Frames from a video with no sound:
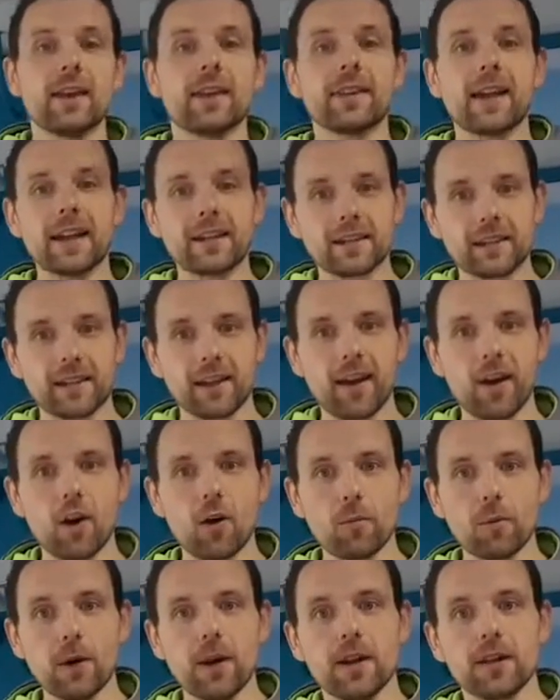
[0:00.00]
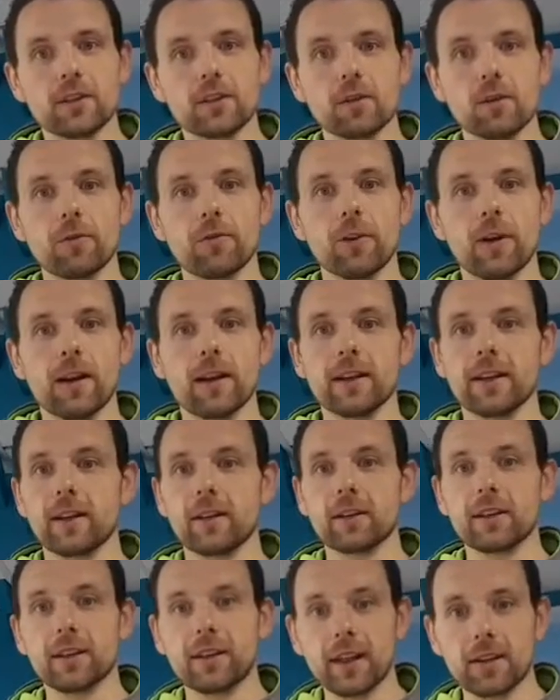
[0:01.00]
That's going to help sort of, you
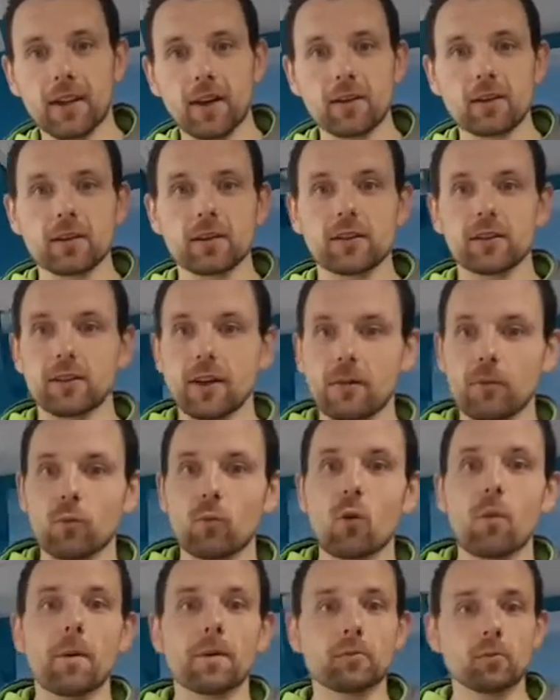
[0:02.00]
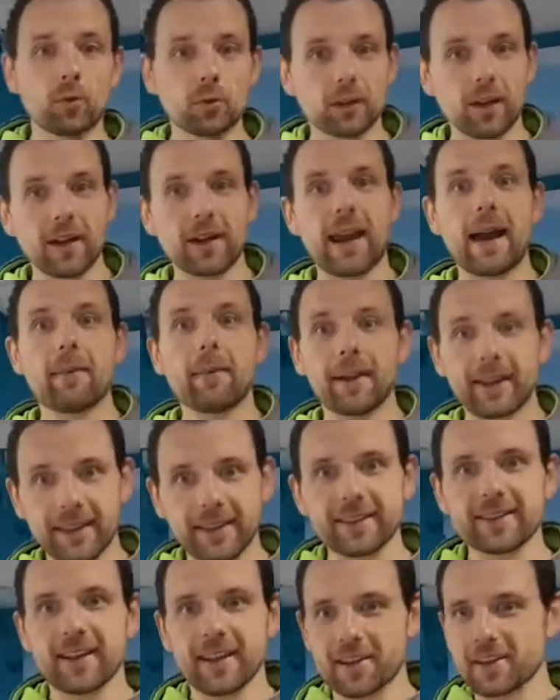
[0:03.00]
know, get those warm-ups more dynamic
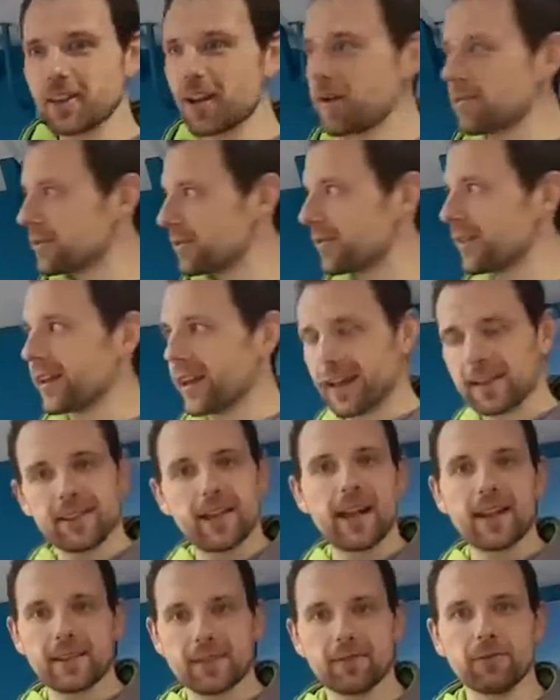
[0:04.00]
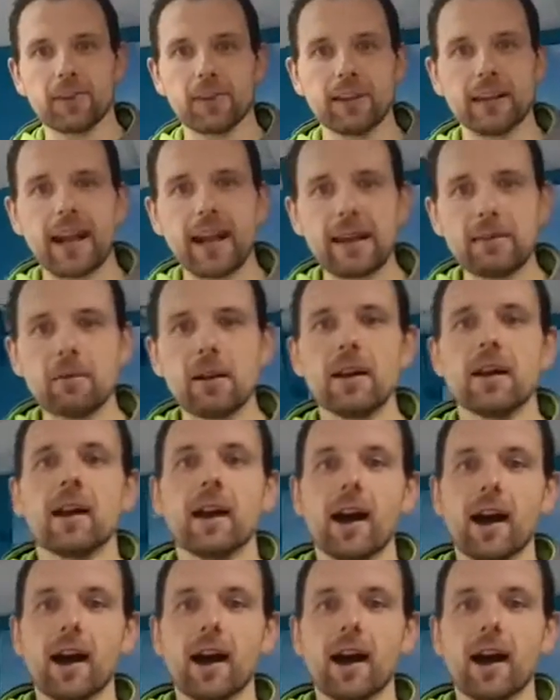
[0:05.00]
in terms of it, as the name,